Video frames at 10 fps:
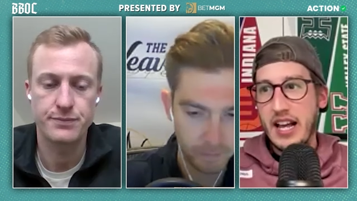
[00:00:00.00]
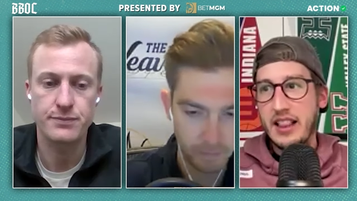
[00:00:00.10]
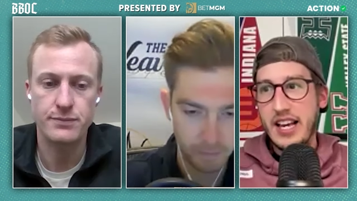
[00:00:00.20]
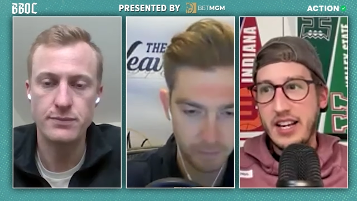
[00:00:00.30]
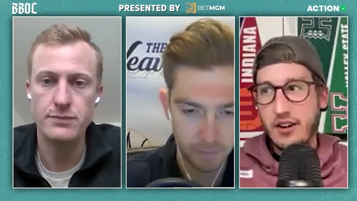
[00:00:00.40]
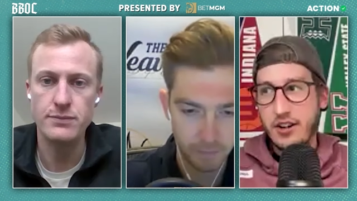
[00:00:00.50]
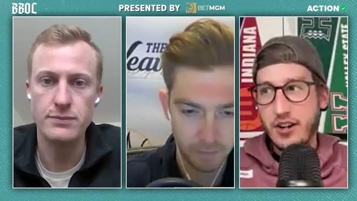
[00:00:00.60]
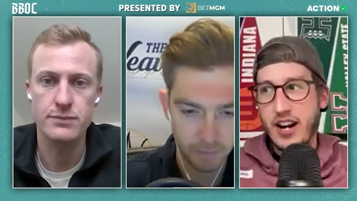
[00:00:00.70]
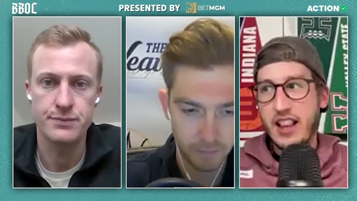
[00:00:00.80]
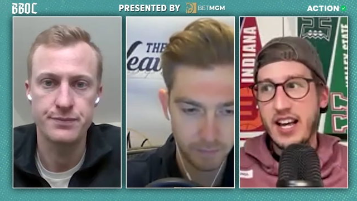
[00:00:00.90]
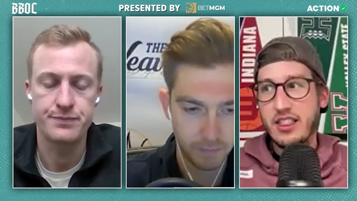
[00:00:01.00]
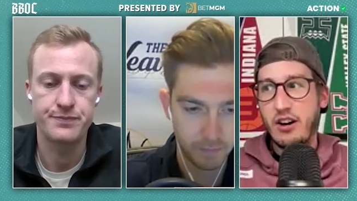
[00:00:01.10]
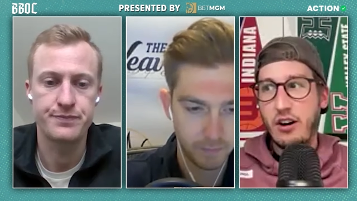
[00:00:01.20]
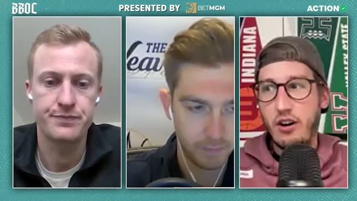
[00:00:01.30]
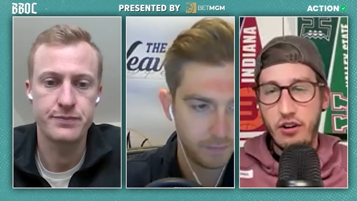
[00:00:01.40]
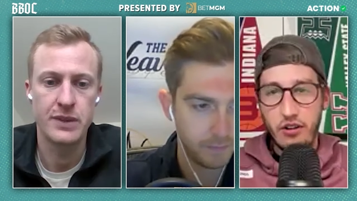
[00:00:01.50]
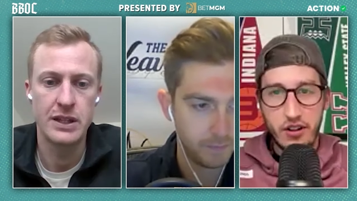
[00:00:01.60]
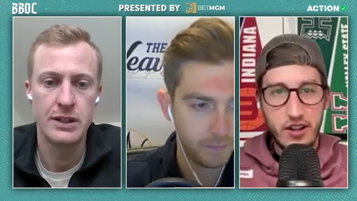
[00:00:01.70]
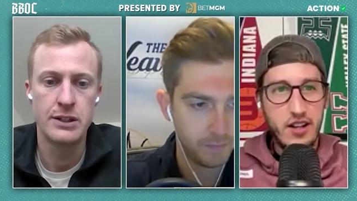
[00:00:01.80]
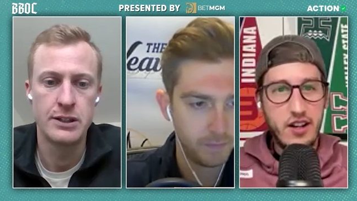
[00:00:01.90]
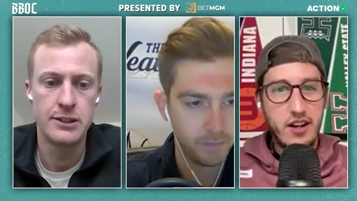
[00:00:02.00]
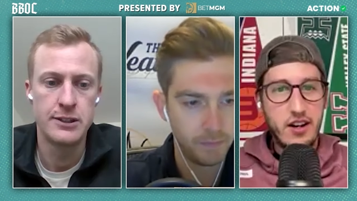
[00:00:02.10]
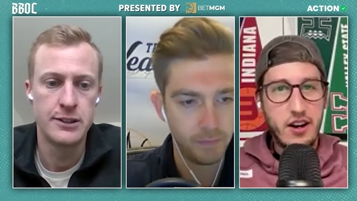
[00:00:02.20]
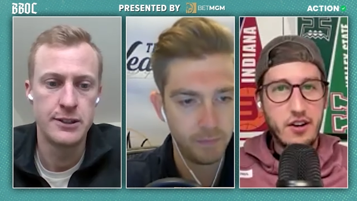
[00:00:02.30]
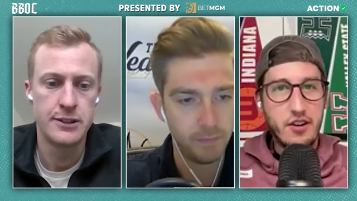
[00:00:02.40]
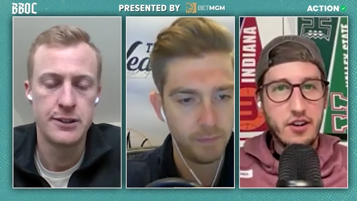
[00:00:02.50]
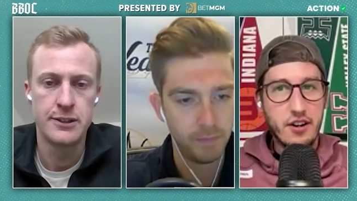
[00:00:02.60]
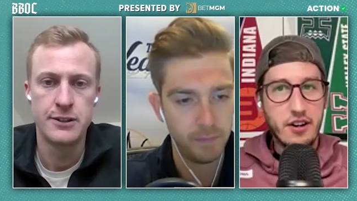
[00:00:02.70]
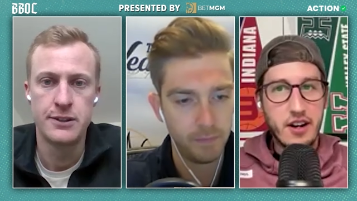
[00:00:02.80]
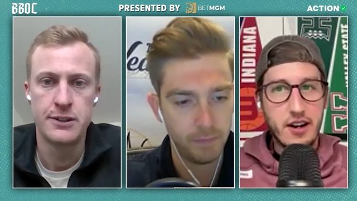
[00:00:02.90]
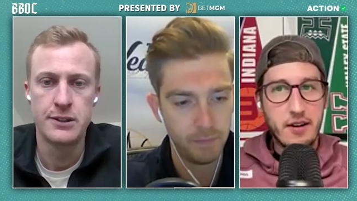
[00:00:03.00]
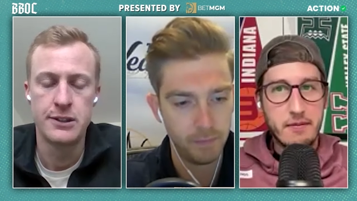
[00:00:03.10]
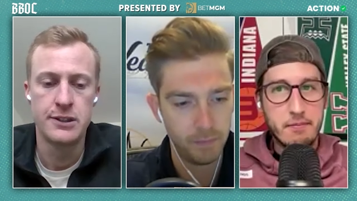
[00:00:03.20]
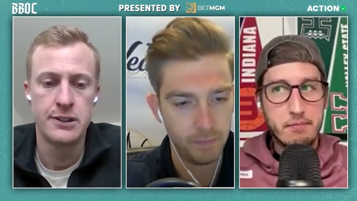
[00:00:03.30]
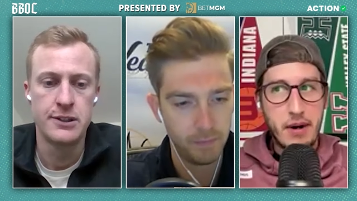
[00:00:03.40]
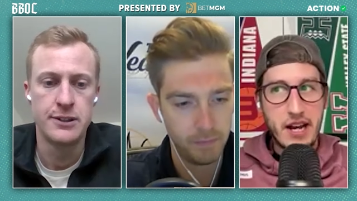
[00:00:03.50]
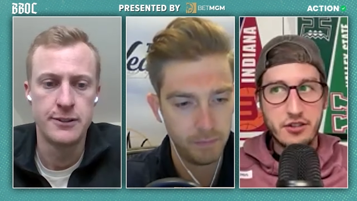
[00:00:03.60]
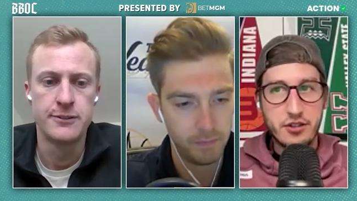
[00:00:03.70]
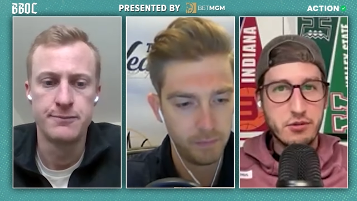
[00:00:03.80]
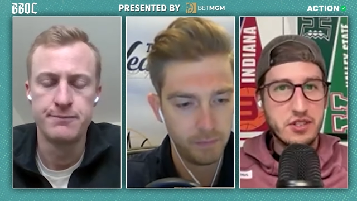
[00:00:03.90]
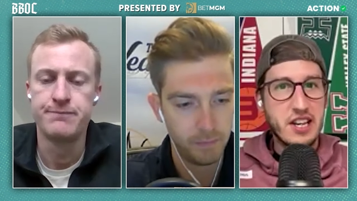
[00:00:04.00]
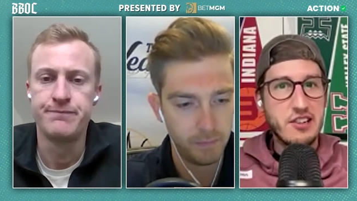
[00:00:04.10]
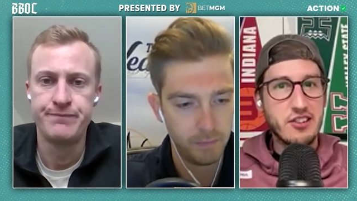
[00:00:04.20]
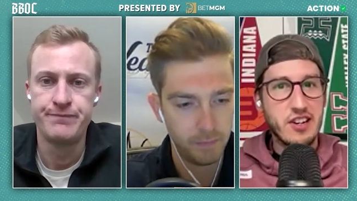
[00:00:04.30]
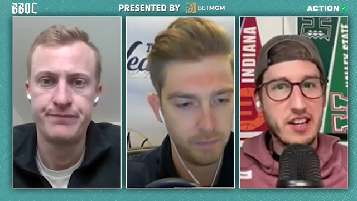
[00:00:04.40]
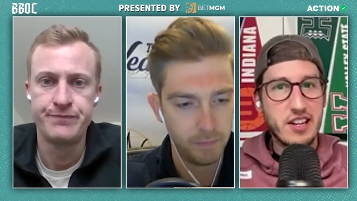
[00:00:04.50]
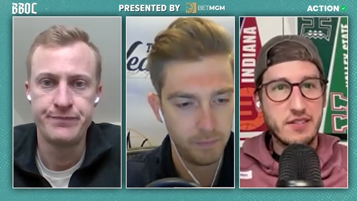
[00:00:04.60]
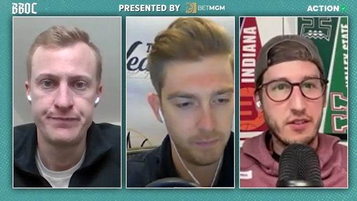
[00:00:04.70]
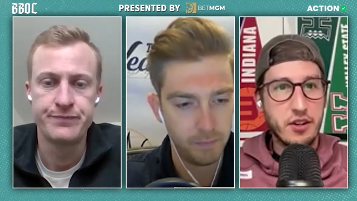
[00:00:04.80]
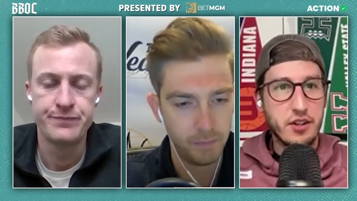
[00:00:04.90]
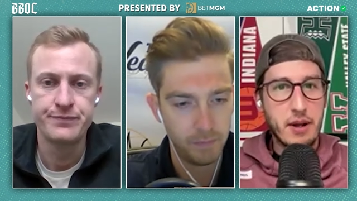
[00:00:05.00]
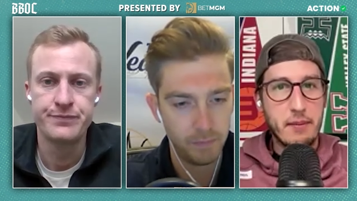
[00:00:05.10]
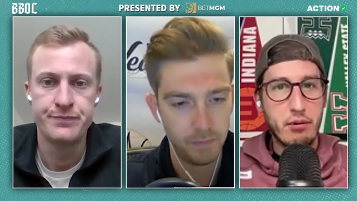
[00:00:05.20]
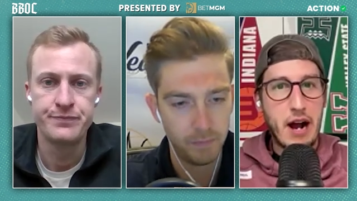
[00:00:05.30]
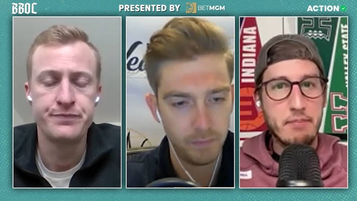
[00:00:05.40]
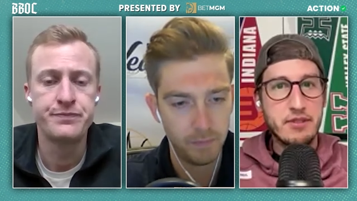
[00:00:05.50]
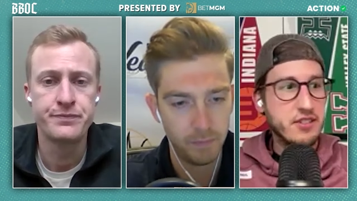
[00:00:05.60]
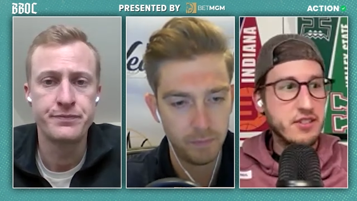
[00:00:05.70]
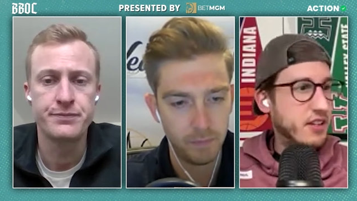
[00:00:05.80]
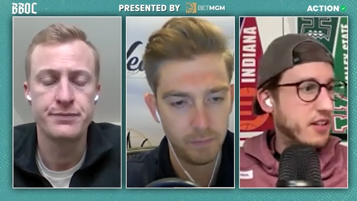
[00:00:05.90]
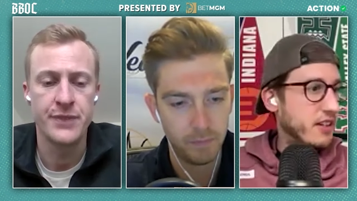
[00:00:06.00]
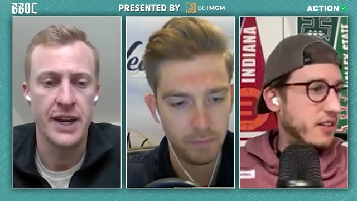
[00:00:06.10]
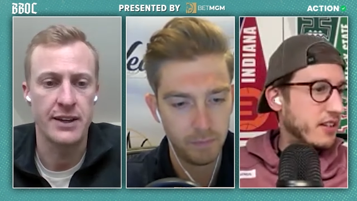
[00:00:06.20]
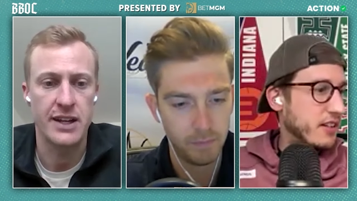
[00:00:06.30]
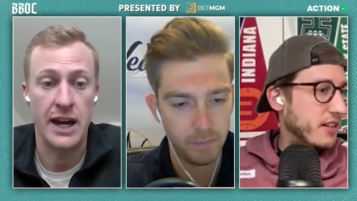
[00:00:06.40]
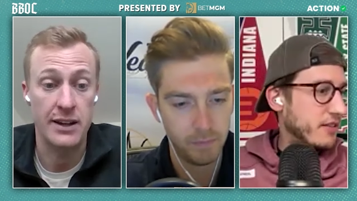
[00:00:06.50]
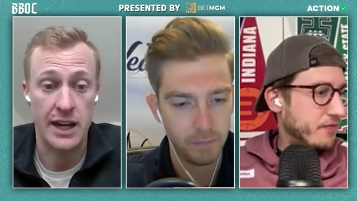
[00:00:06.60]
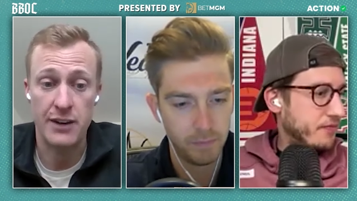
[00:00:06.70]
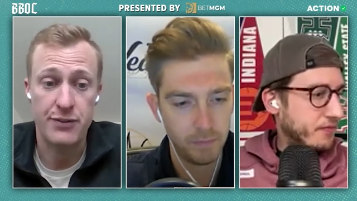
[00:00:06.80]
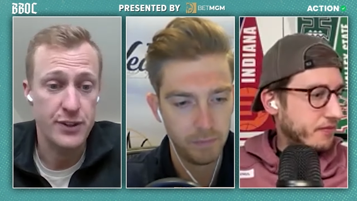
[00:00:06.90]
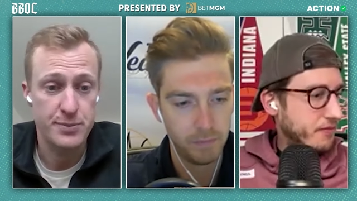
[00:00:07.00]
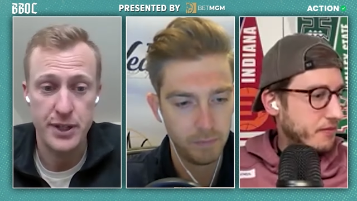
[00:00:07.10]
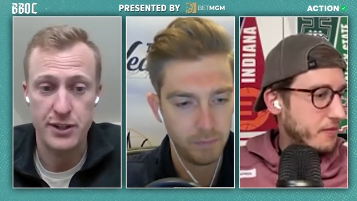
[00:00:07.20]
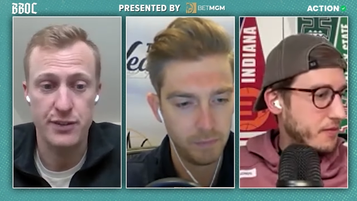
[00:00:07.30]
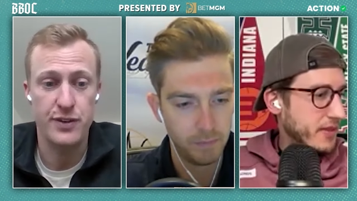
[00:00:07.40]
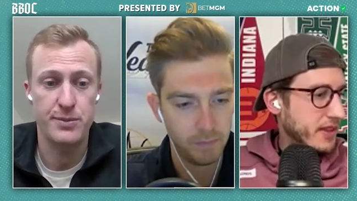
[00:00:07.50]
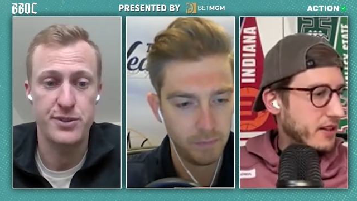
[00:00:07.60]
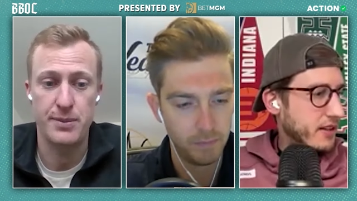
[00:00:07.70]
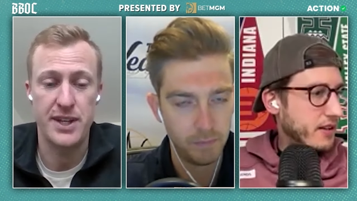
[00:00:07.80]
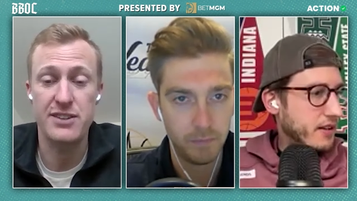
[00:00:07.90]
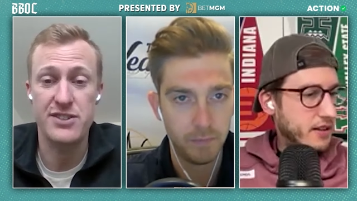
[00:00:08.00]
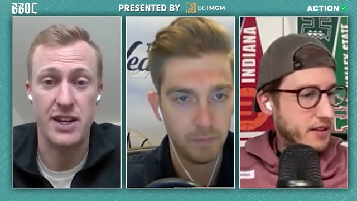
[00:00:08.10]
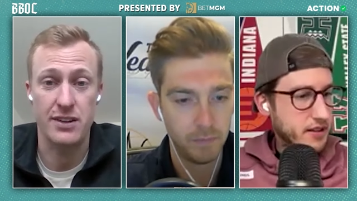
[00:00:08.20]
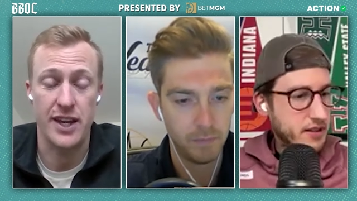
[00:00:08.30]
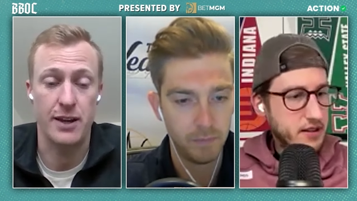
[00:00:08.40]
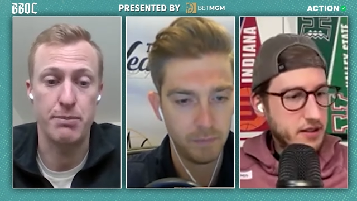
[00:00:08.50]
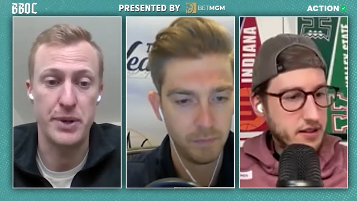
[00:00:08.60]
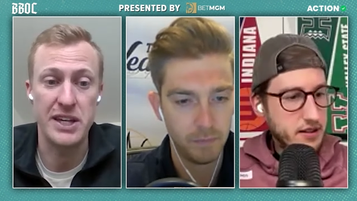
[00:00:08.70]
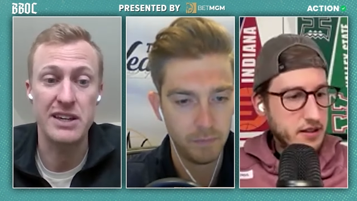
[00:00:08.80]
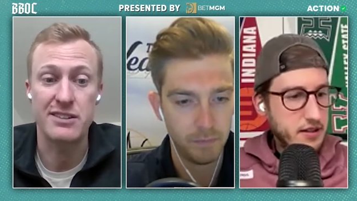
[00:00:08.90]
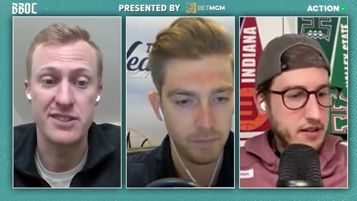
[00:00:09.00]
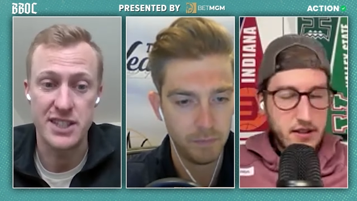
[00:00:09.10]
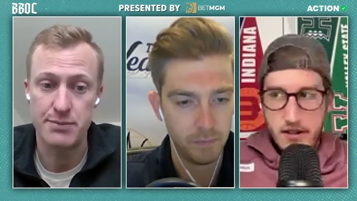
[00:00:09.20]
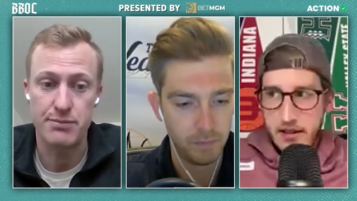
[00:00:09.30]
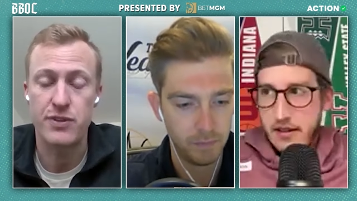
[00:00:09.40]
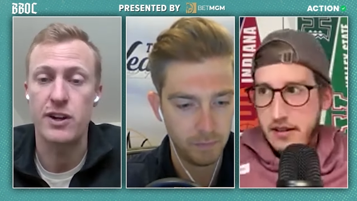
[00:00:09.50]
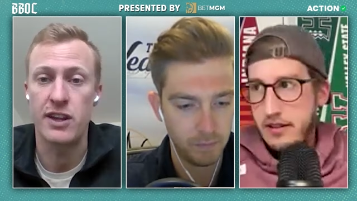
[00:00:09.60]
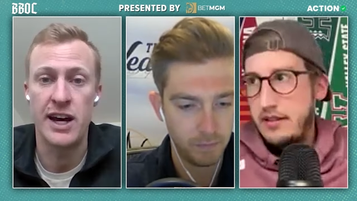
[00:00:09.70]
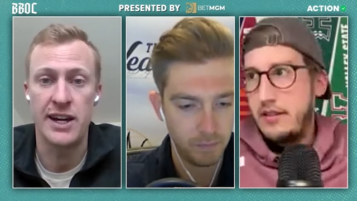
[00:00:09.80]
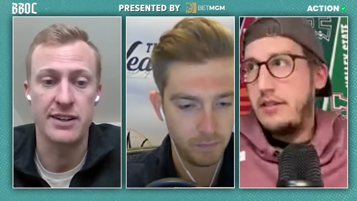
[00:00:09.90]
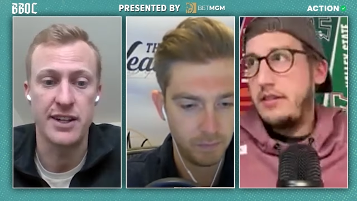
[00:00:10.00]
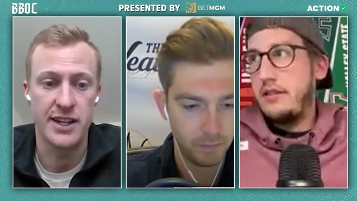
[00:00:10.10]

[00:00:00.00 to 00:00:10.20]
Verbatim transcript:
Speaker 1: I like under and I like the Hall under uh, by association.
Speaker 2: I guess if you're looking to bet props. Yeah, Godfrey's been good for them too. I mean, that is a like big, deep front line.